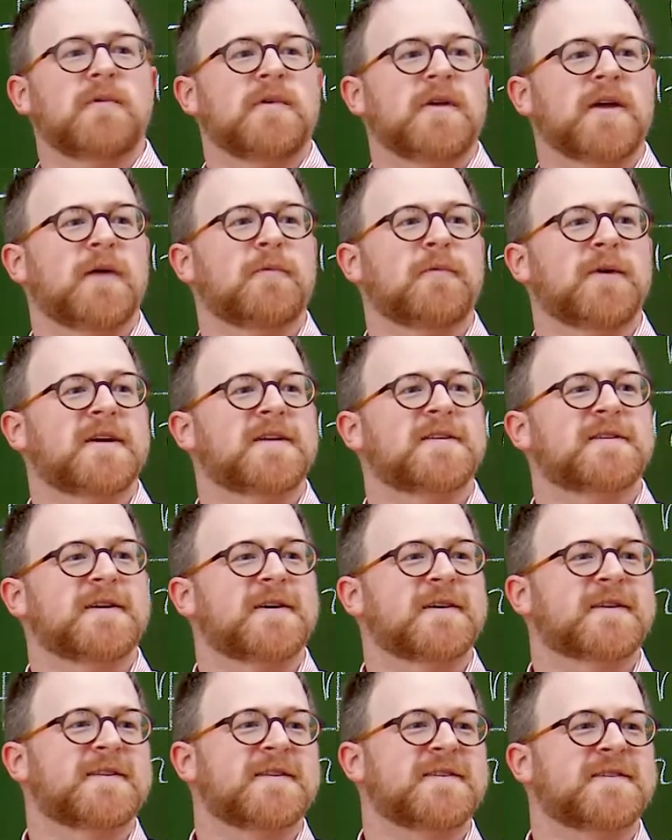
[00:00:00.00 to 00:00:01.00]
Yeah, we can
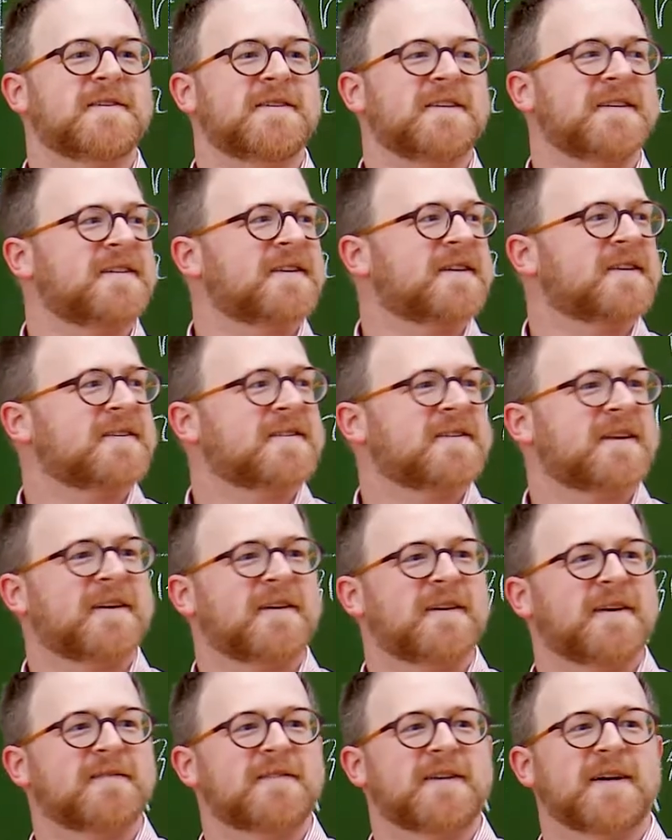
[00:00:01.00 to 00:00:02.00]
talk. These are details that I
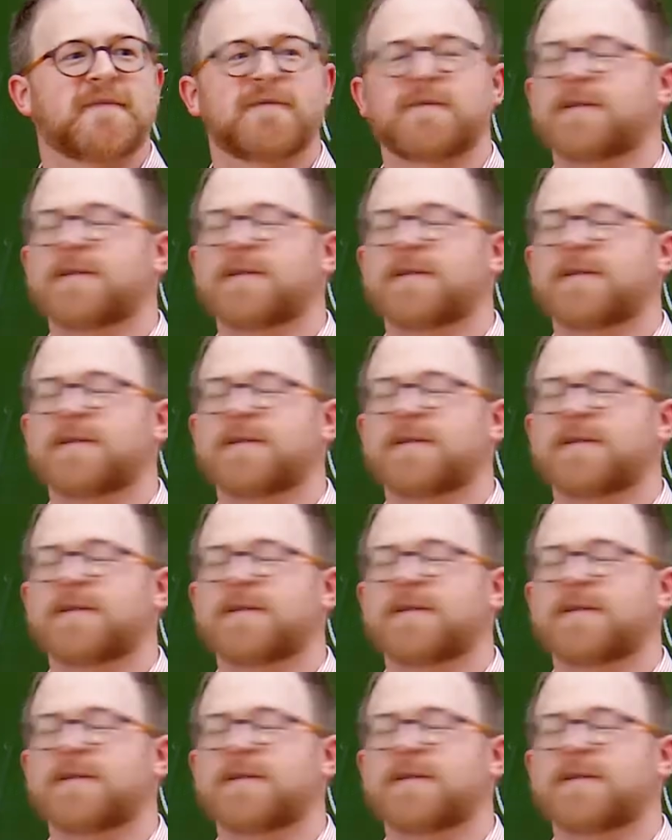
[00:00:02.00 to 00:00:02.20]
don't have time